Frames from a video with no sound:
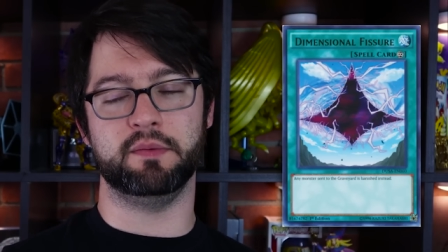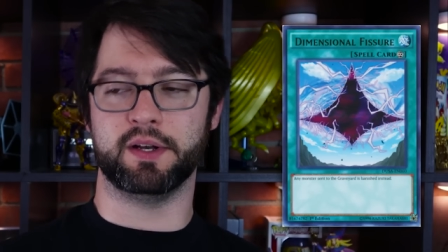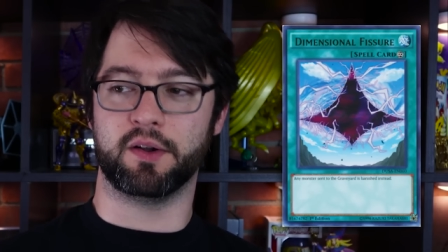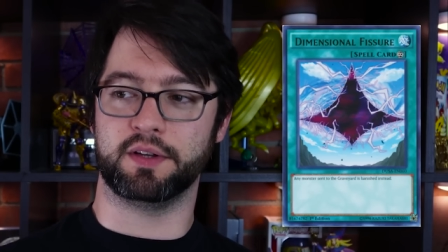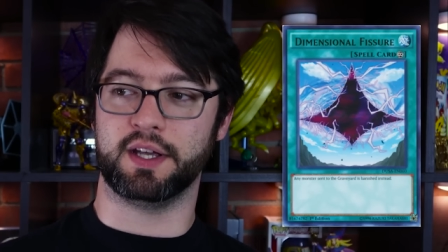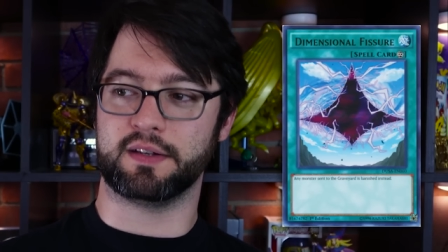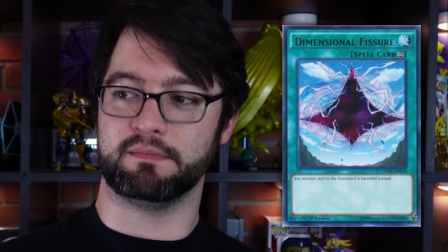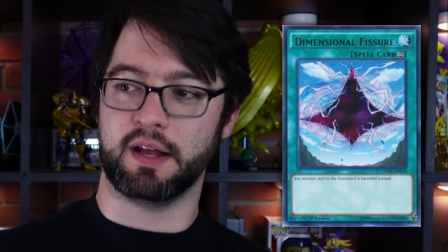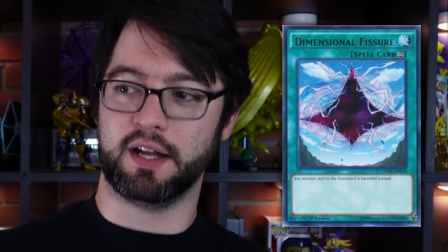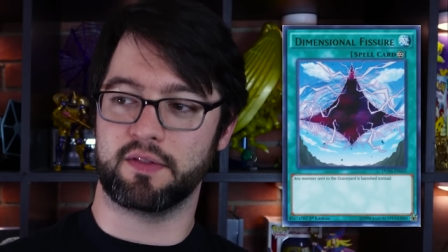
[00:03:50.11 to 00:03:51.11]
We don't get
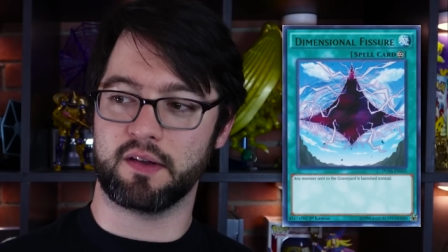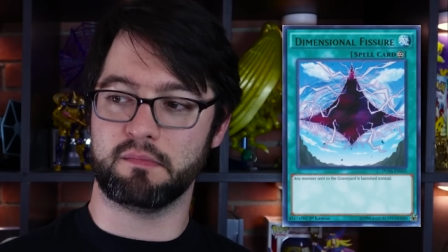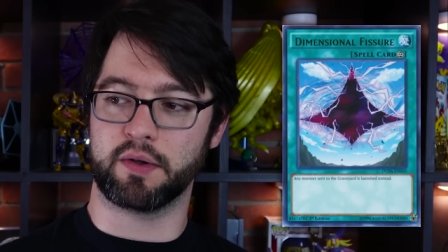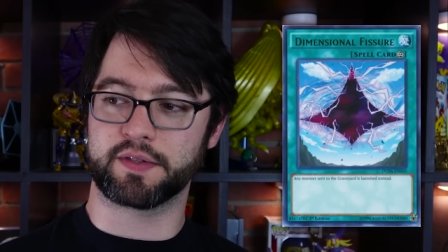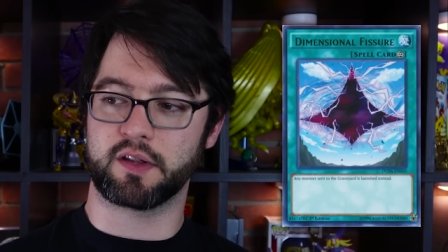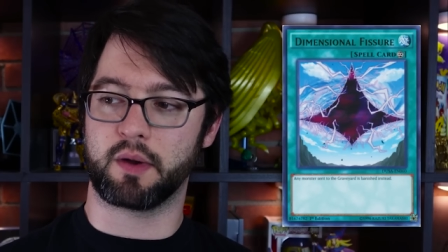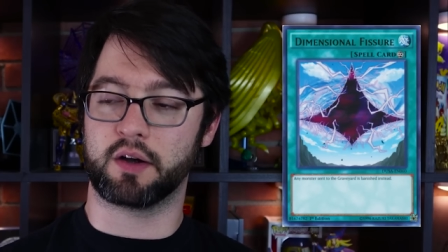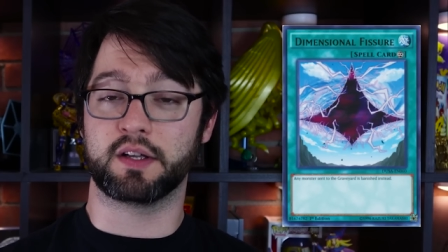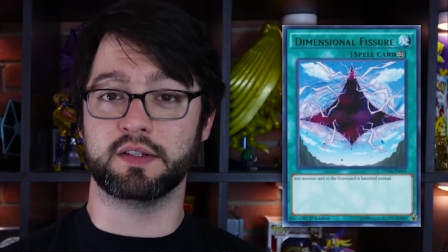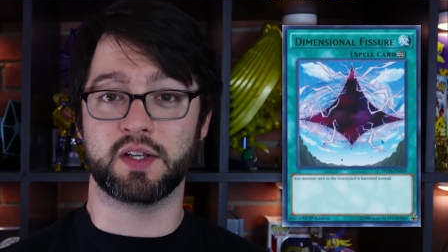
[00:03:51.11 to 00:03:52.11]
many of them. Most of them
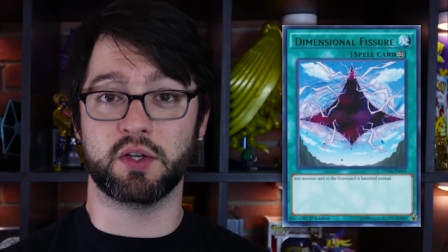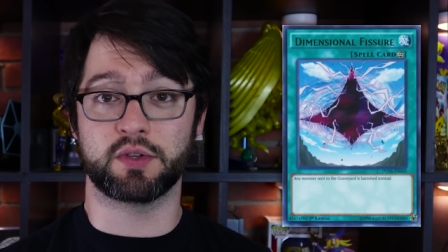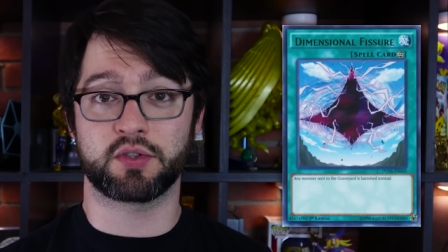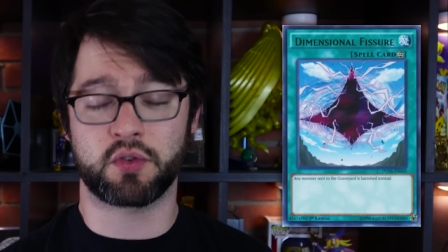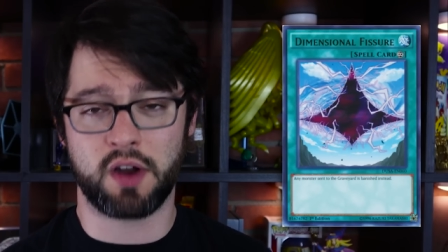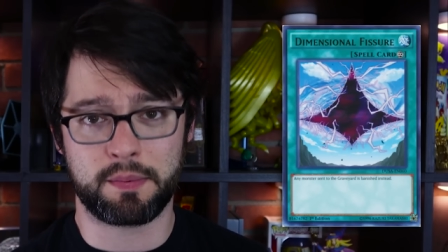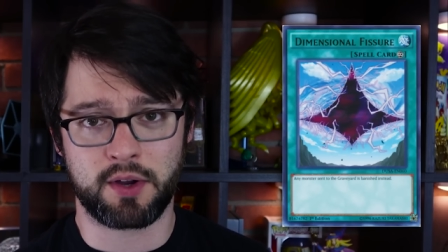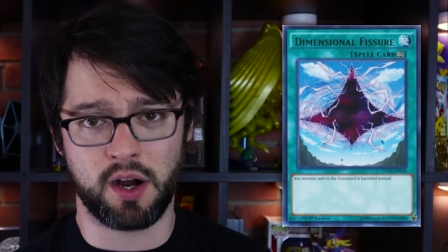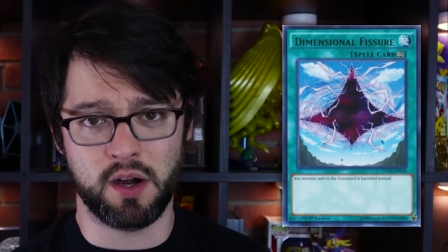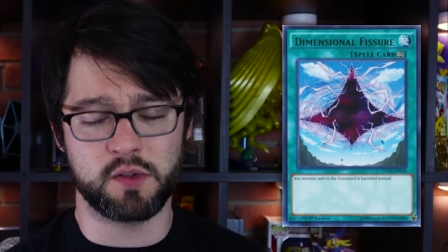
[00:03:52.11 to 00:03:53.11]
are continuous trap
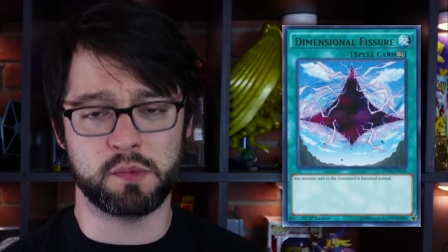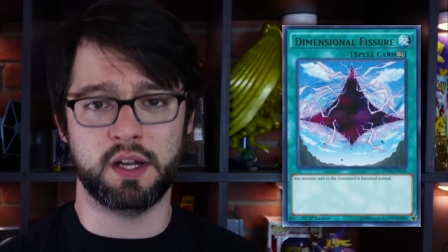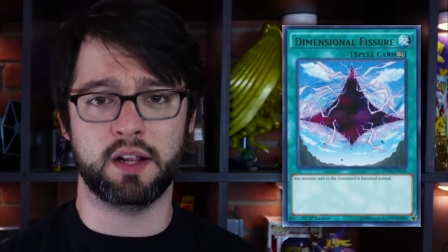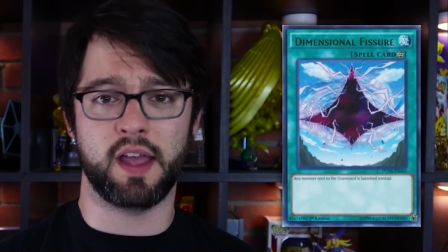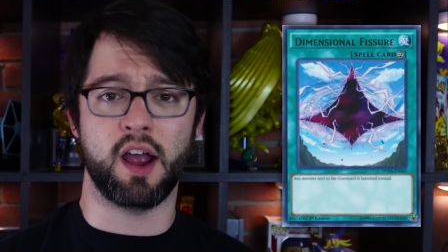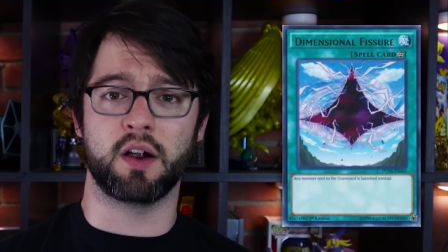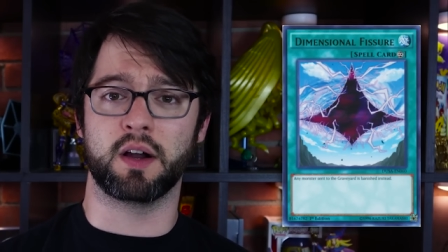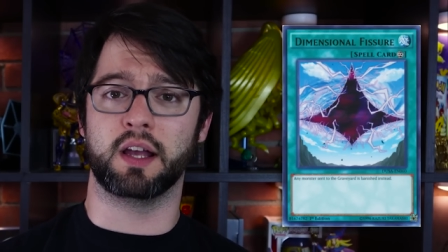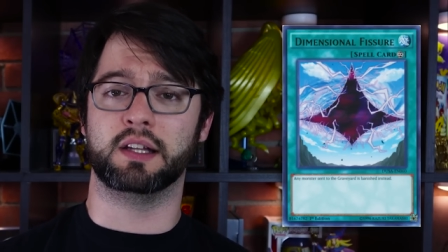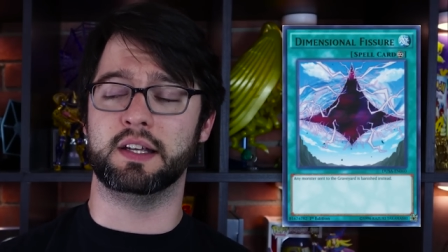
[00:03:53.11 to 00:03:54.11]
cards, meaning they
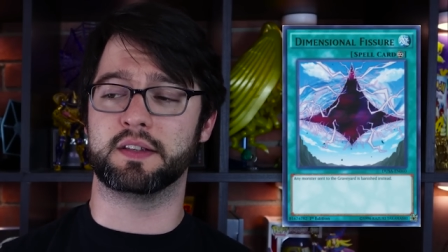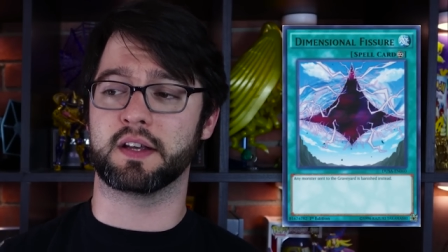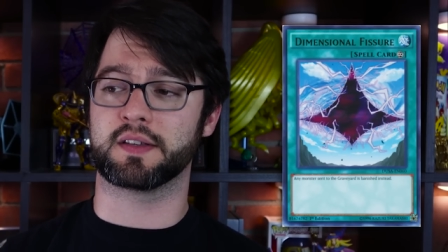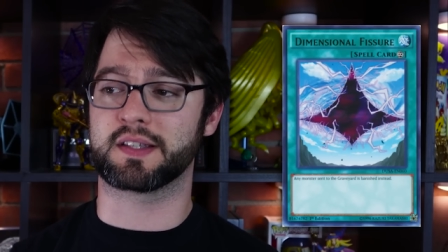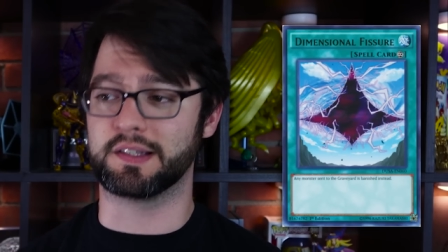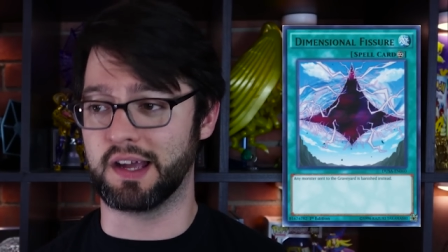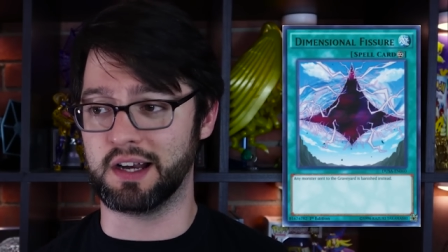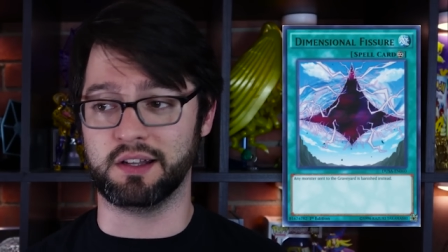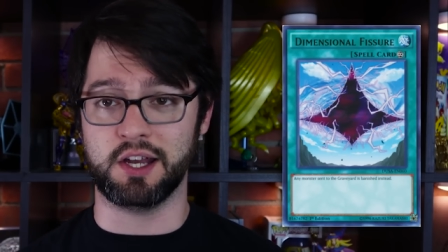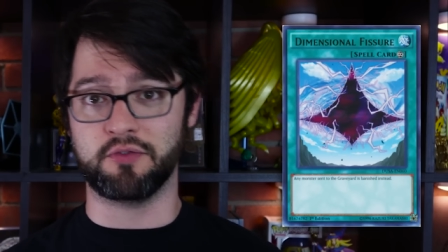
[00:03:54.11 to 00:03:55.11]
are at least
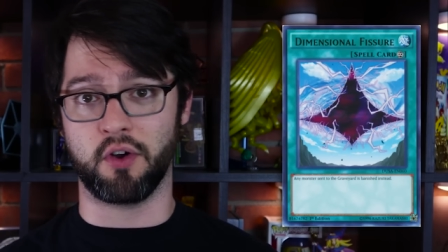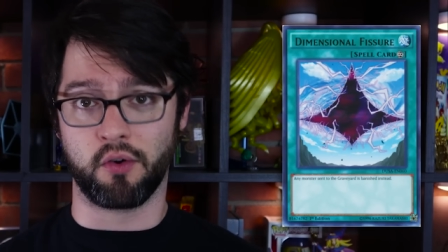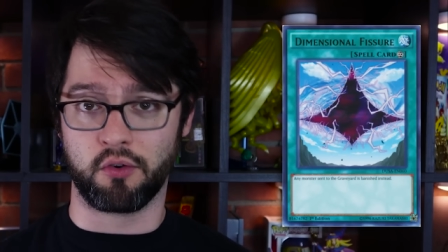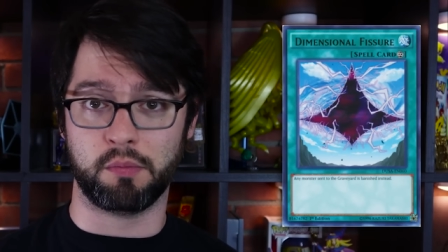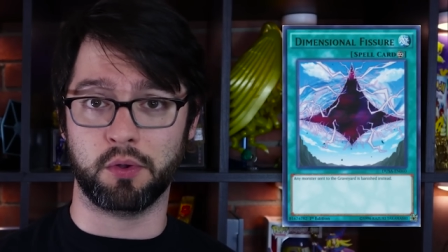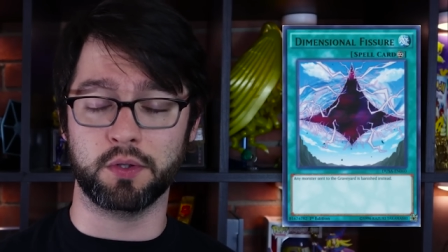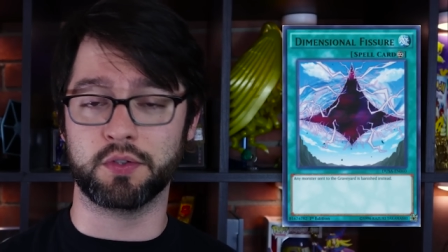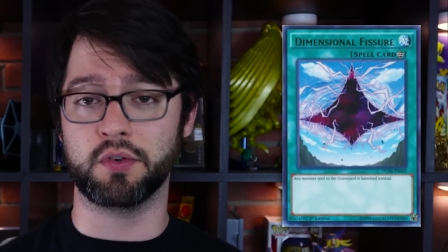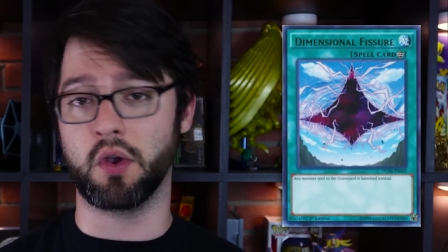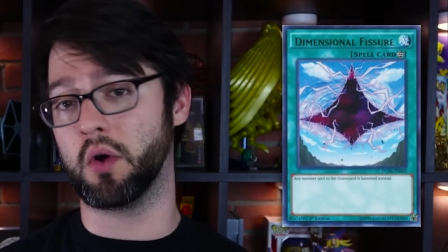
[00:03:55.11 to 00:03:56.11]
slightly vulnerable
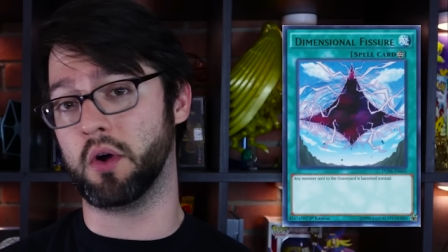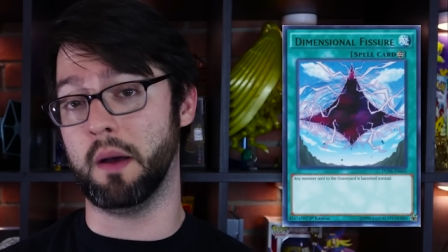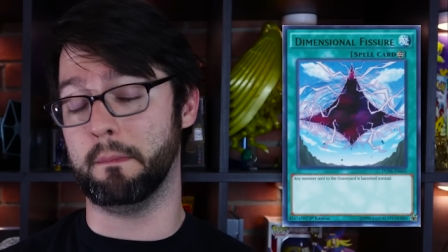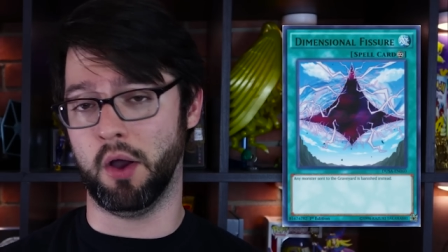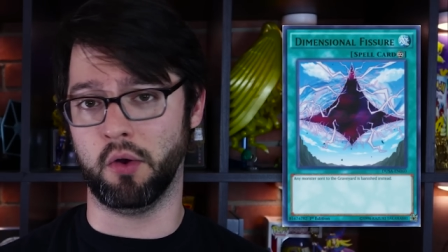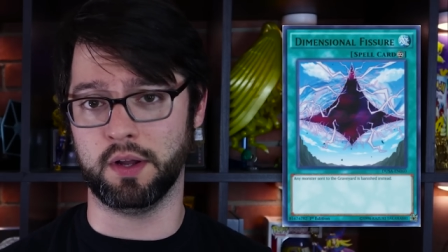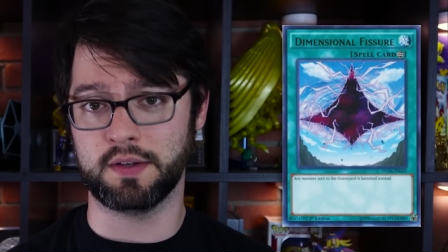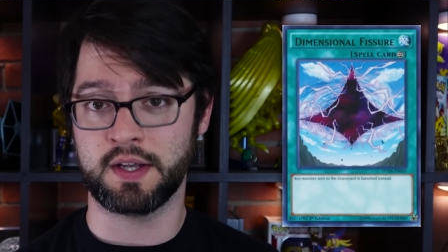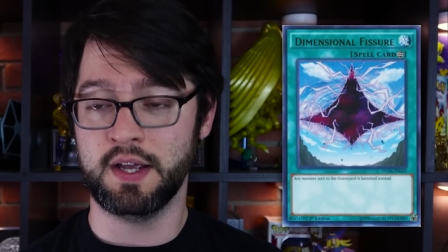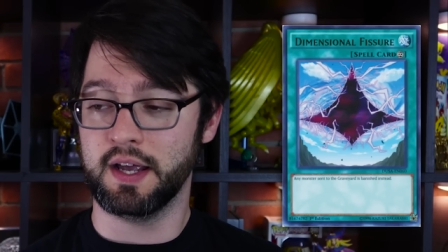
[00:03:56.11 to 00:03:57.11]
to your opponent,